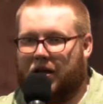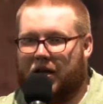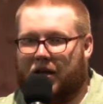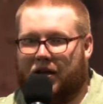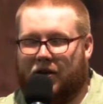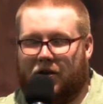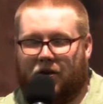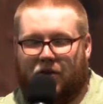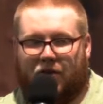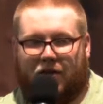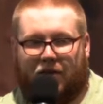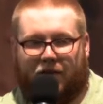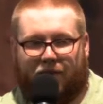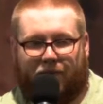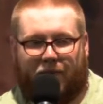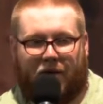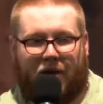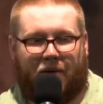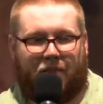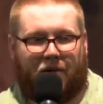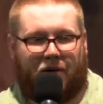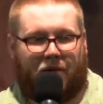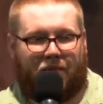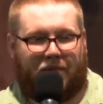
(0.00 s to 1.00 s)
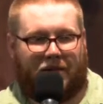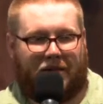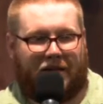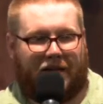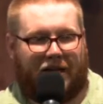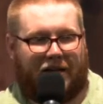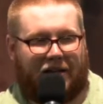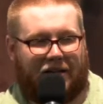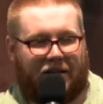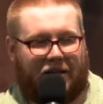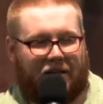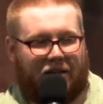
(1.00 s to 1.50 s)
I know that if my mom and
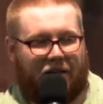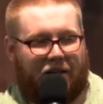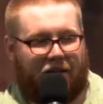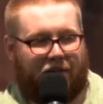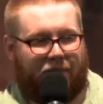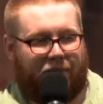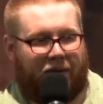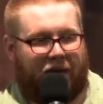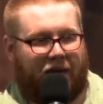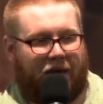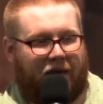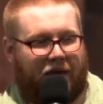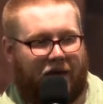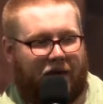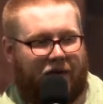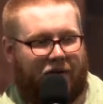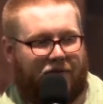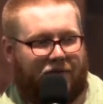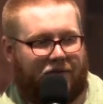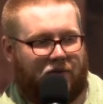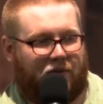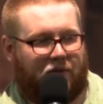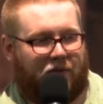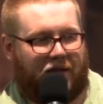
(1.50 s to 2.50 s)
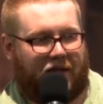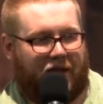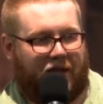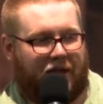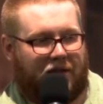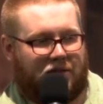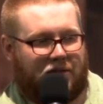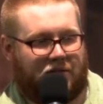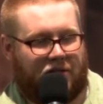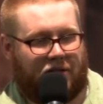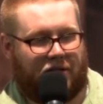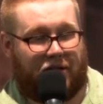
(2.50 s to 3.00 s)
dad didn't love me enough to
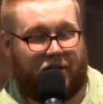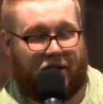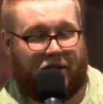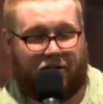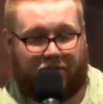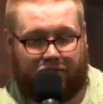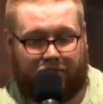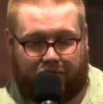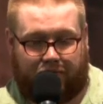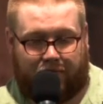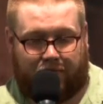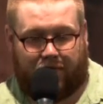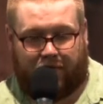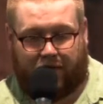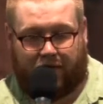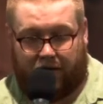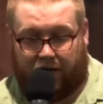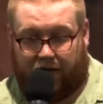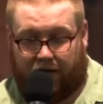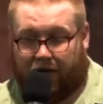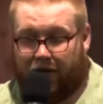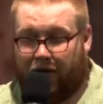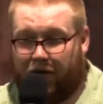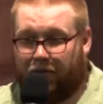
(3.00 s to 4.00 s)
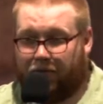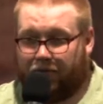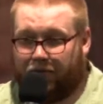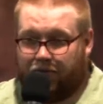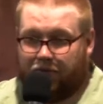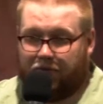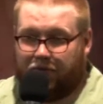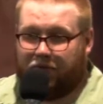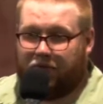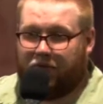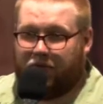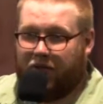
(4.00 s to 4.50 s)
occasionally, you know,
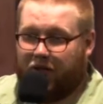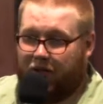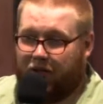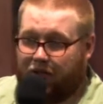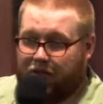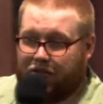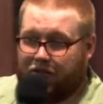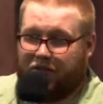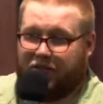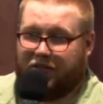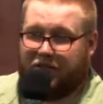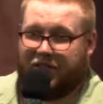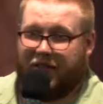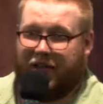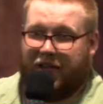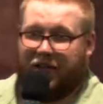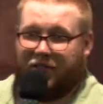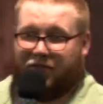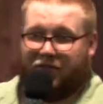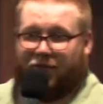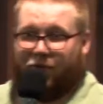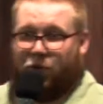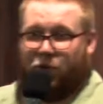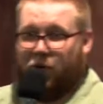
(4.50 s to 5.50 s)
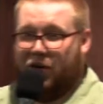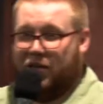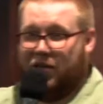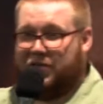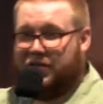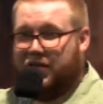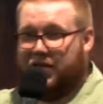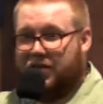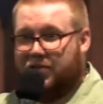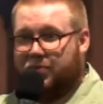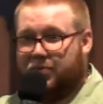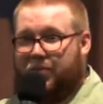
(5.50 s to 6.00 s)
here's the size
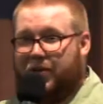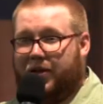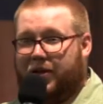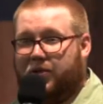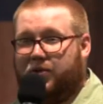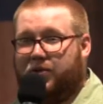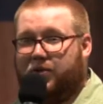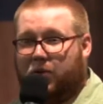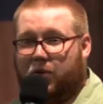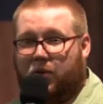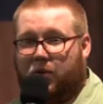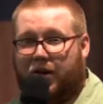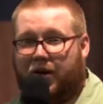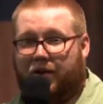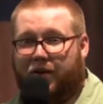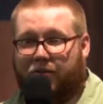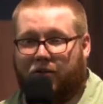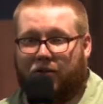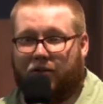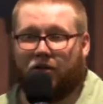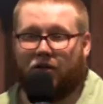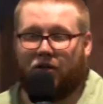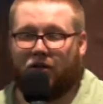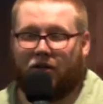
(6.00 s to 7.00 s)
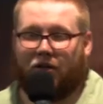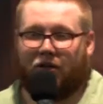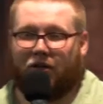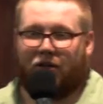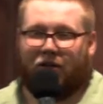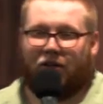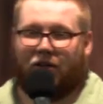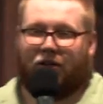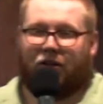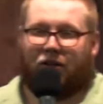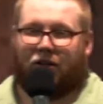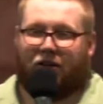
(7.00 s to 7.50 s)
46 belt or whatever,
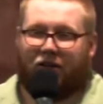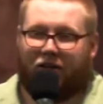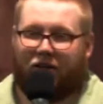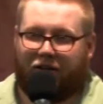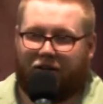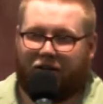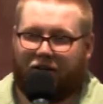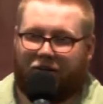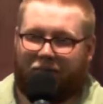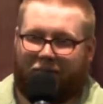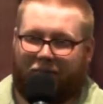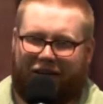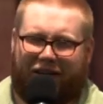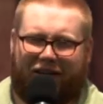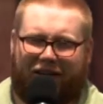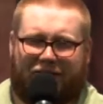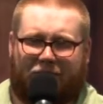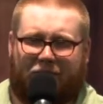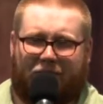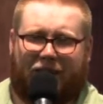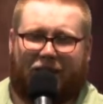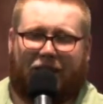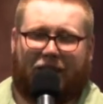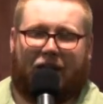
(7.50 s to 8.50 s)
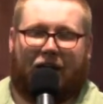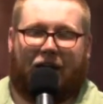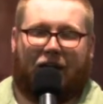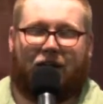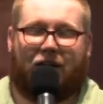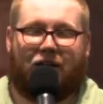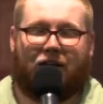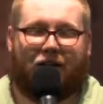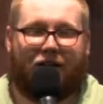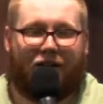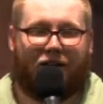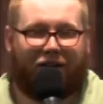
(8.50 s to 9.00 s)
my dad's a big
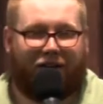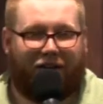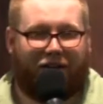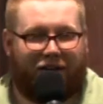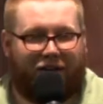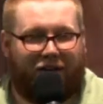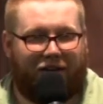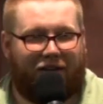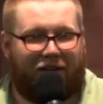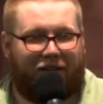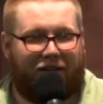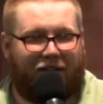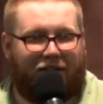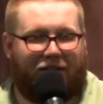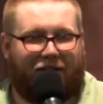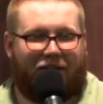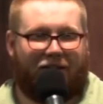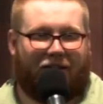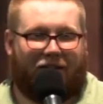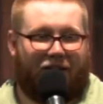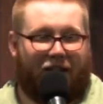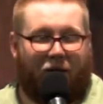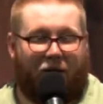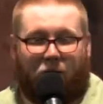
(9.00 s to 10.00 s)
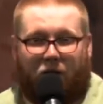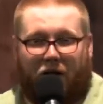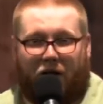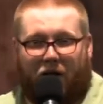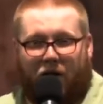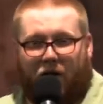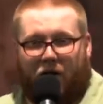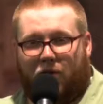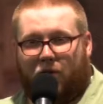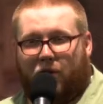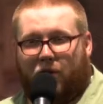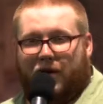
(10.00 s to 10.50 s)
guy it went
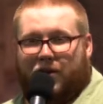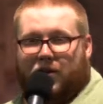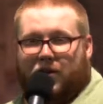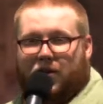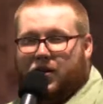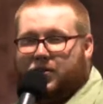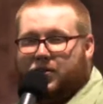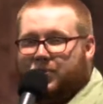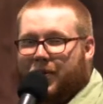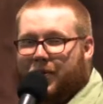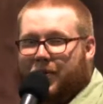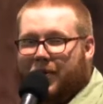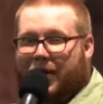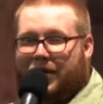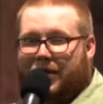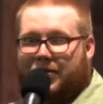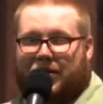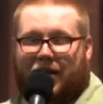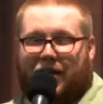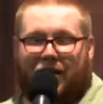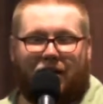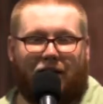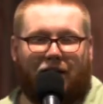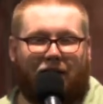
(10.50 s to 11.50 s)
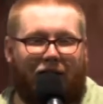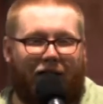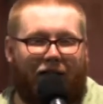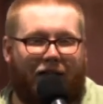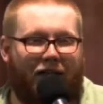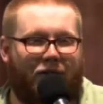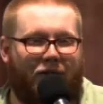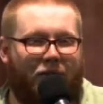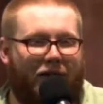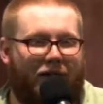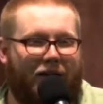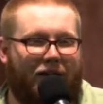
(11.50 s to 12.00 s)
all the way across my backside.
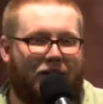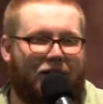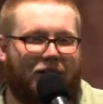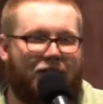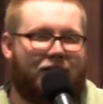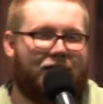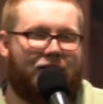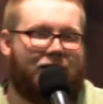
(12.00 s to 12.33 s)
Anyway,